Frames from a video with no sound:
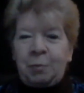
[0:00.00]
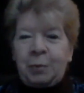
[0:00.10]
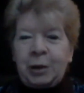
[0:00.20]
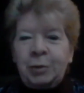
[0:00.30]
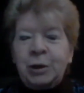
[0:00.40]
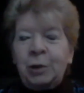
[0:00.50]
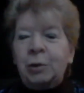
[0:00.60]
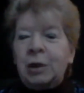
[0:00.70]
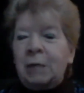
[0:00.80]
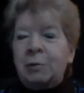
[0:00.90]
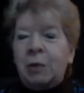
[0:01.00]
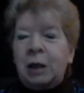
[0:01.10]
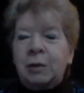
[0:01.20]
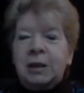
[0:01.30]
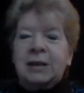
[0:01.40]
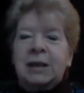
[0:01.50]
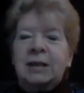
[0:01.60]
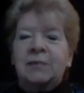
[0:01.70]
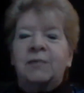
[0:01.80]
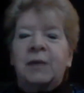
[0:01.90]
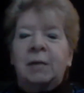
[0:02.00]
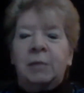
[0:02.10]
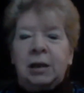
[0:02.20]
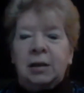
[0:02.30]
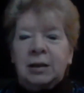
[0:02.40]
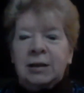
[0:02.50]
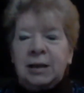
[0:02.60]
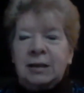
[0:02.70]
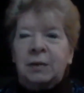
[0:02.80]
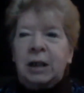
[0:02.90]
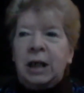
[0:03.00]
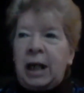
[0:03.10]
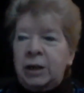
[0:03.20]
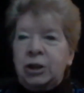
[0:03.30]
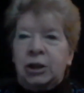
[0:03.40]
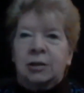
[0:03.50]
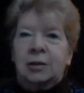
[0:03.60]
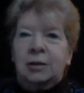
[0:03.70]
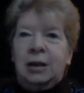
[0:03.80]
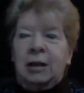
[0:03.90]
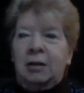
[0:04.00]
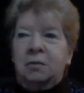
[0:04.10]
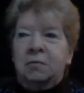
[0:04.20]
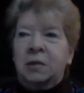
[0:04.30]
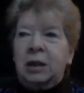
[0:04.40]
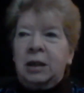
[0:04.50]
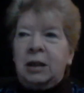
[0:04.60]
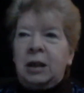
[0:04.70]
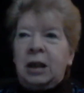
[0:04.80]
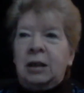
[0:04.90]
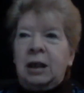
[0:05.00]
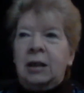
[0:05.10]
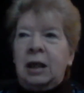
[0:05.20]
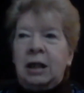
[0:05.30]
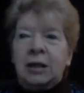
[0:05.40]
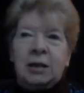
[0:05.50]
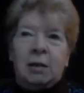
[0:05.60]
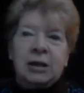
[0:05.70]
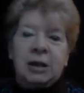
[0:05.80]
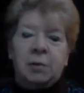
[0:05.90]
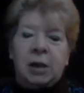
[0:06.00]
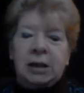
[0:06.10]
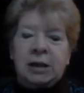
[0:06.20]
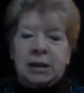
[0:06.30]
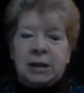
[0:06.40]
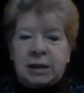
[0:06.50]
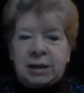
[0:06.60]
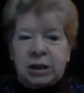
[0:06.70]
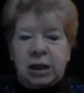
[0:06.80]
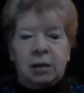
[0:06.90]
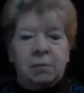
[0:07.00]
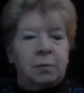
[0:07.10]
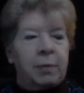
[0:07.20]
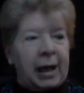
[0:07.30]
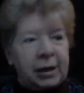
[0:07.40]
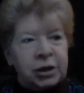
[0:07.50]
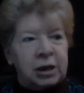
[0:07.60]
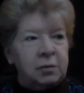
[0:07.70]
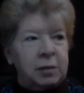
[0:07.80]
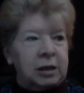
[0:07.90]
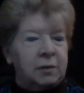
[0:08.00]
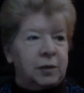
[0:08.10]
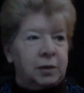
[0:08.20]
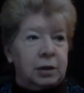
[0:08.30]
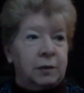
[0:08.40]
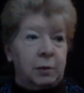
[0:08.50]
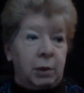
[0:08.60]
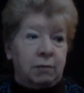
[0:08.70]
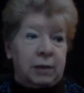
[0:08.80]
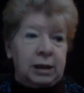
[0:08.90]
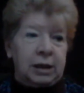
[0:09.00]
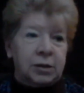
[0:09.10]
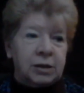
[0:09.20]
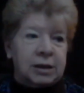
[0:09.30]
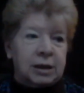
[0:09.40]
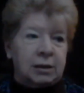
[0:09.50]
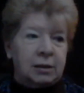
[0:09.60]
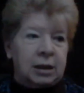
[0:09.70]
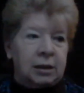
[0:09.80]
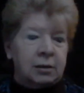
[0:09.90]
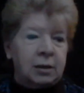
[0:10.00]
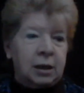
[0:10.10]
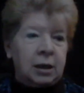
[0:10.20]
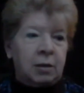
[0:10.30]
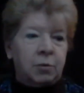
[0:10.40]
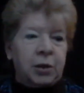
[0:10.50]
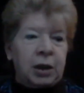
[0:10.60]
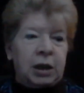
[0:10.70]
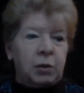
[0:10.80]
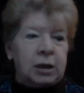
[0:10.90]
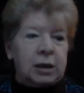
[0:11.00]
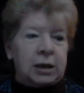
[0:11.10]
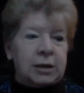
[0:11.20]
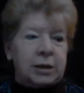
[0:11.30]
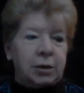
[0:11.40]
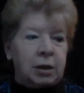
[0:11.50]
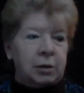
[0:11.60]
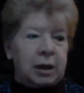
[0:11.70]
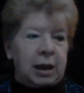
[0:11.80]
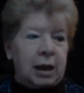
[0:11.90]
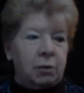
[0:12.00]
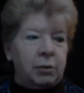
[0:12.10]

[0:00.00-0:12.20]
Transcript: But you come away with a sense of family, a sense of connection. And so I just wanted to just share, back channel me if you are really interested in bringing one of these to your locale.